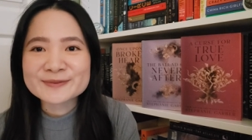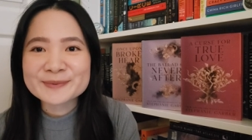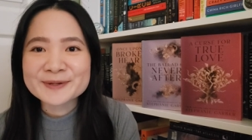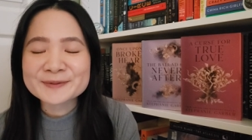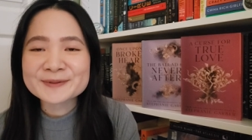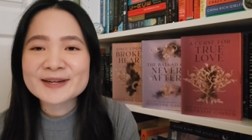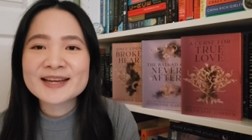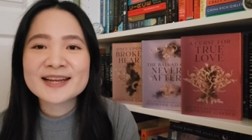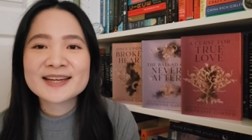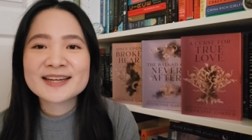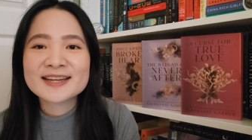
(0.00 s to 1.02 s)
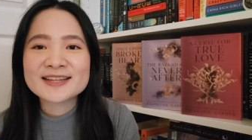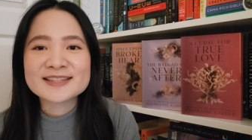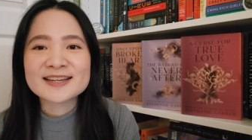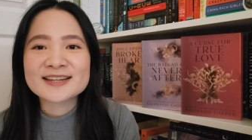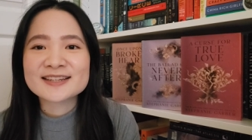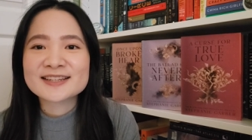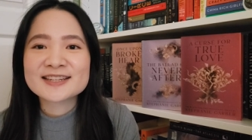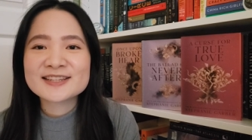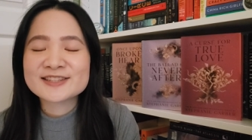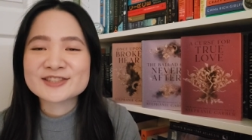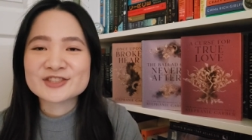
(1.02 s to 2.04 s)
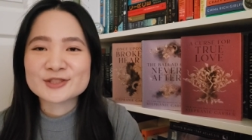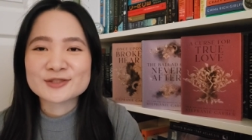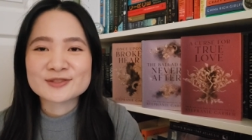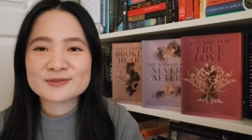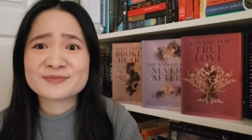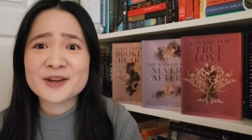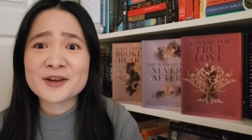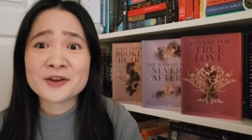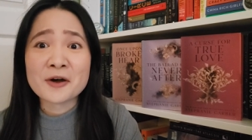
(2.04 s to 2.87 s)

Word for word: about and he is just an